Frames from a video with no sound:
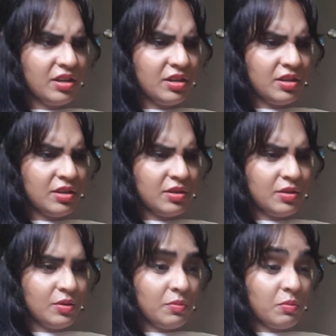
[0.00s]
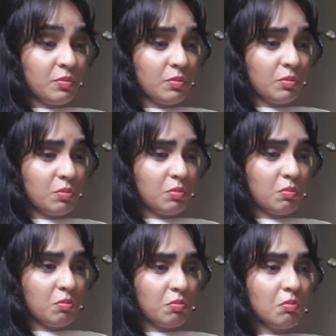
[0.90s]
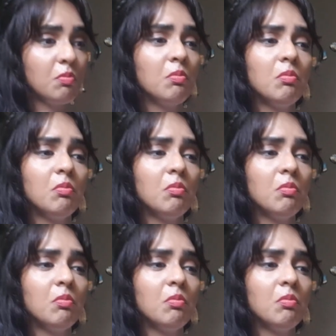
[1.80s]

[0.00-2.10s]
Nobody speaks.